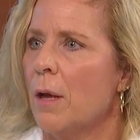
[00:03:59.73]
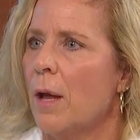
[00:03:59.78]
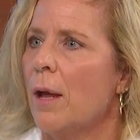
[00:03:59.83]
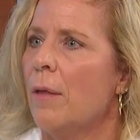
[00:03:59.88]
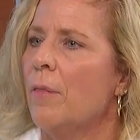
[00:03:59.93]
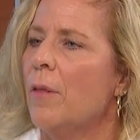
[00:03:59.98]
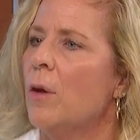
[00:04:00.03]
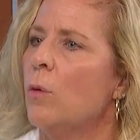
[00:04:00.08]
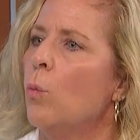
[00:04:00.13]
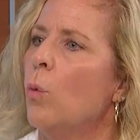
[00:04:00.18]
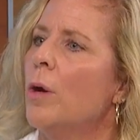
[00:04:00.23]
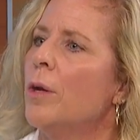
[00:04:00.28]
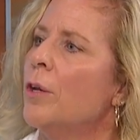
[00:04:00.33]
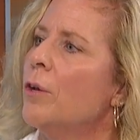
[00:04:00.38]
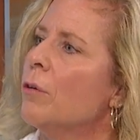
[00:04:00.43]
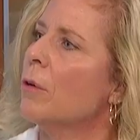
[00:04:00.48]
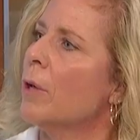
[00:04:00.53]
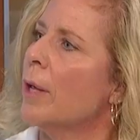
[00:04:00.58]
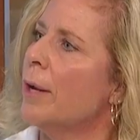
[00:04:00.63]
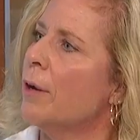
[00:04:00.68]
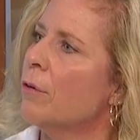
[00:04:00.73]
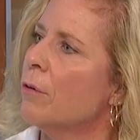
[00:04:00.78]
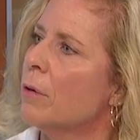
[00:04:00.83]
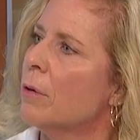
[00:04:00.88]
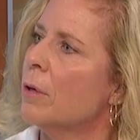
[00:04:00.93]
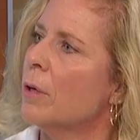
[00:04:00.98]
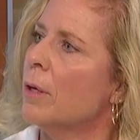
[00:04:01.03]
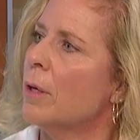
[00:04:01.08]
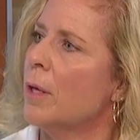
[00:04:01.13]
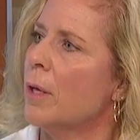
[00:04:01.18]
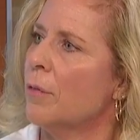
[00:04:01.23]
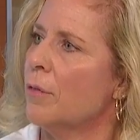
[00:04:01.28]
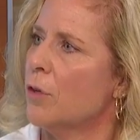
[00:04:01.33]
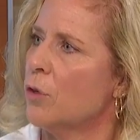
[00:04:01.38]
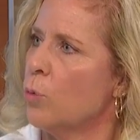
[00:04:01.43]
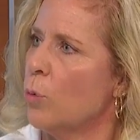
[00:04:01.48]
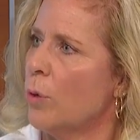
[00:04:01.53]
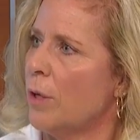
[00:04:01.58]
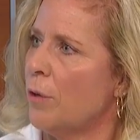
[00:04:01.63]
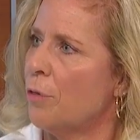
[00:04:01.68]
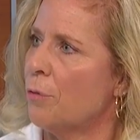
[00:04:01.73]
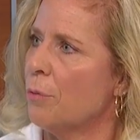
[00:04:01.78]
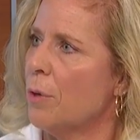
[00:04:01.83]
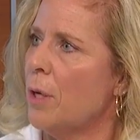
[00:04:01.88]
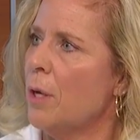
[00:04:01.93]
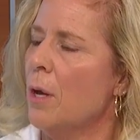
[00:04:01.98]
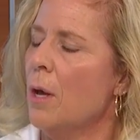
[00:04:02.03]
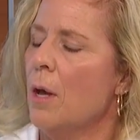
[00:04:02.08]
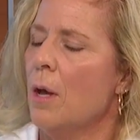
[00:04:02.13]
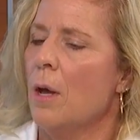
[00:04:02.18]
and then one later get the 23.